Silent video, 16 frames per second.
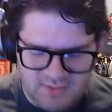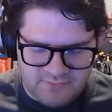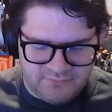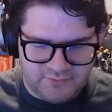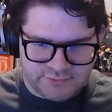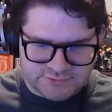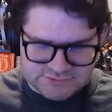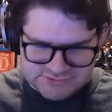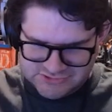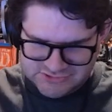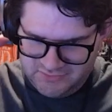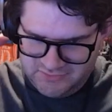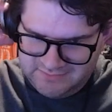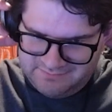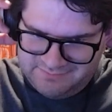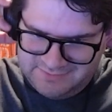They're just
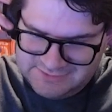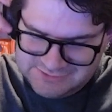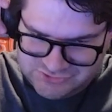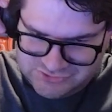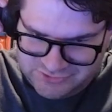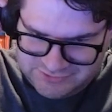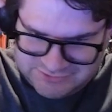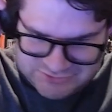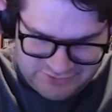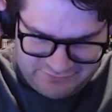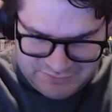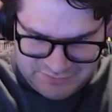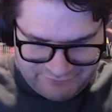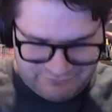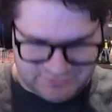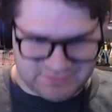slowly being driven
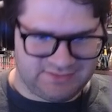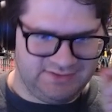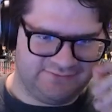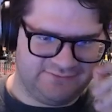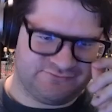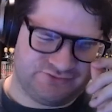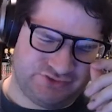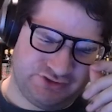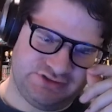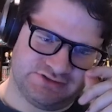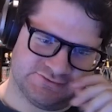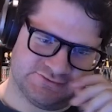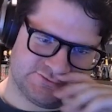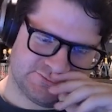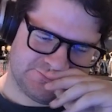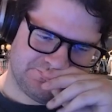off a cliff.
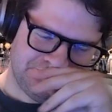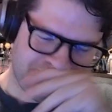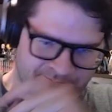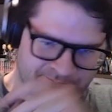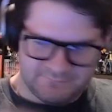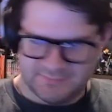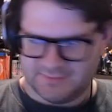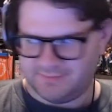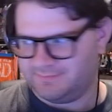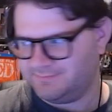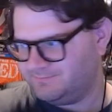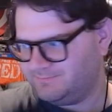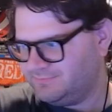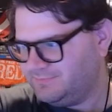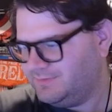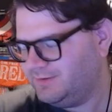Jeez.
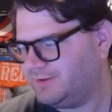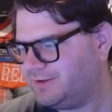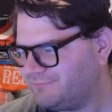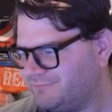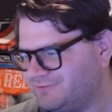They could have